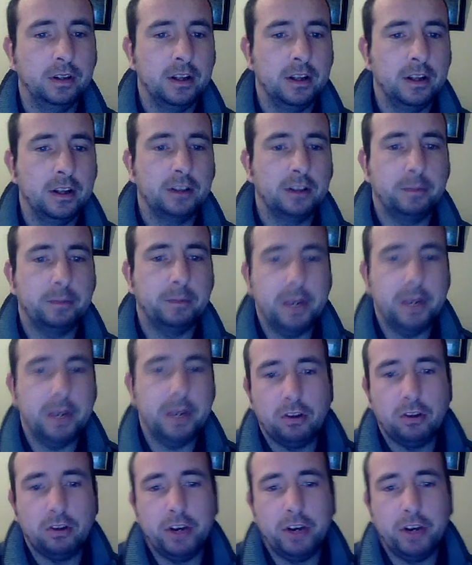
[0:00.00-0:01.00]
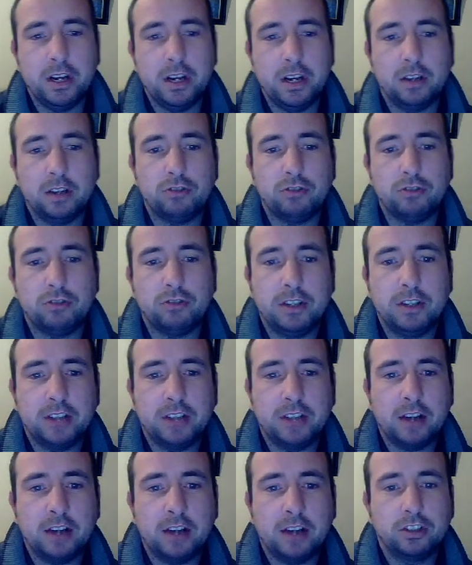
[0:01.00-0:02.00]
The Bitcoin
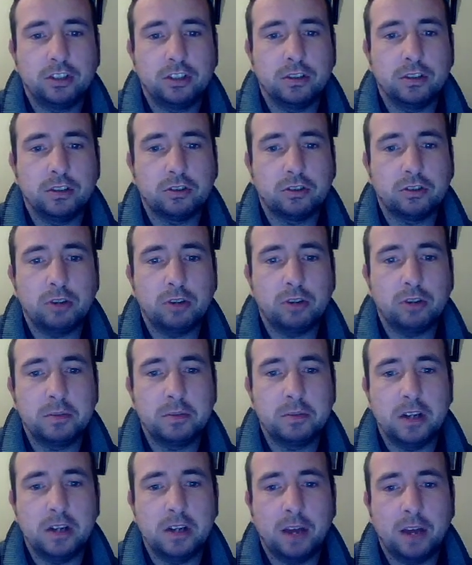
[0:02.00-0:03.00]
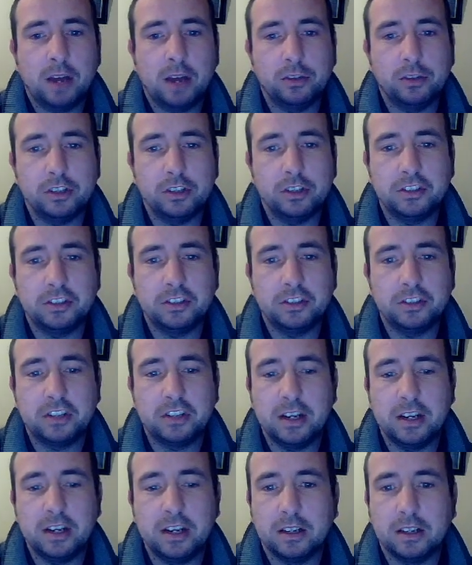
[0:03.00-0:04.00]
transaction script language is
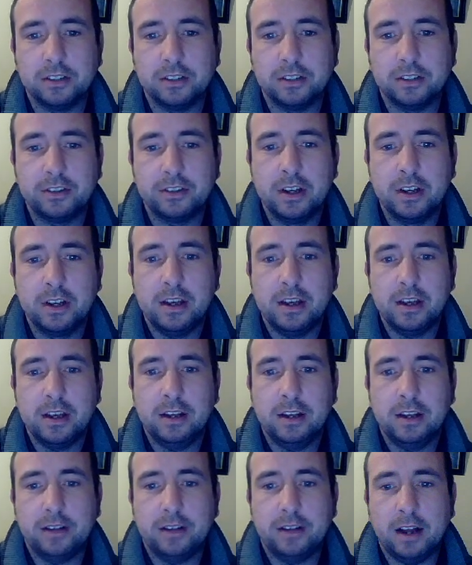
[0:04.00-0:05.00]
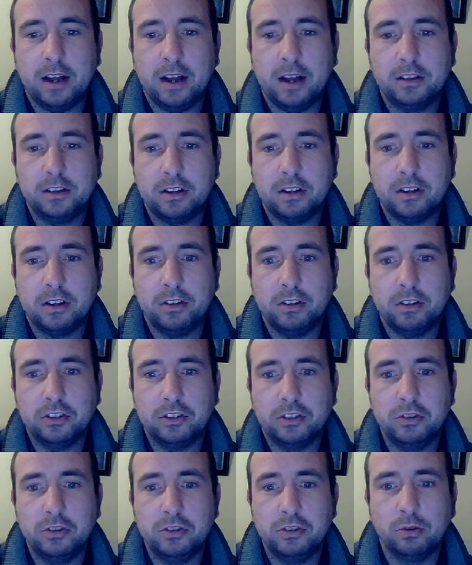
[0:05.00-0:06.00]
stateless in that there is
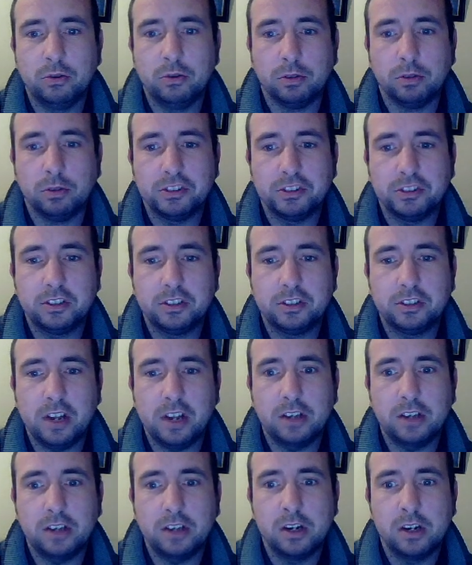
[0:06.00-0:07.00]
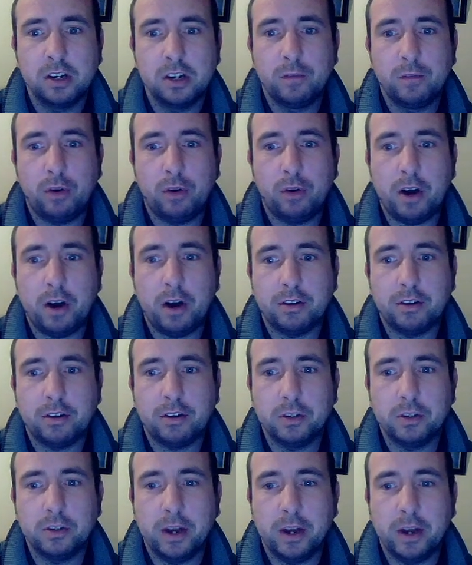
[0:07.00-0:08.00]
no state prior to
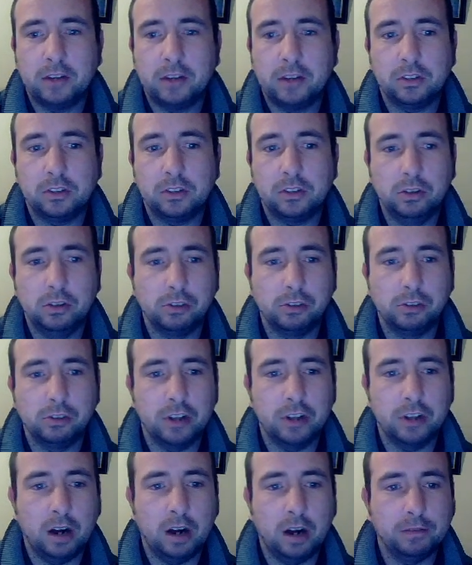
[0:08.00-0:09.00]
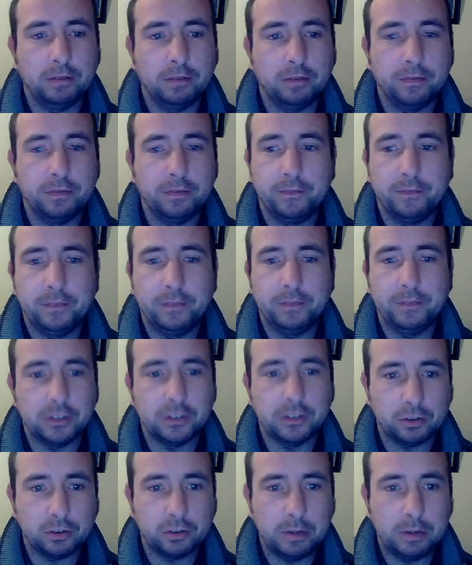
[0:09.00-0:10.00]
execution of the
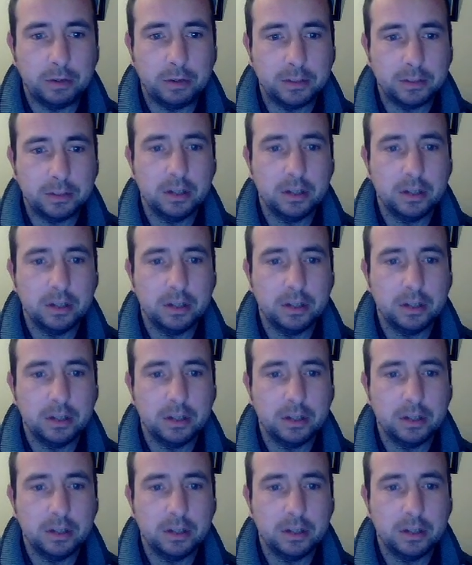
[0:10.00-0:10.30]
script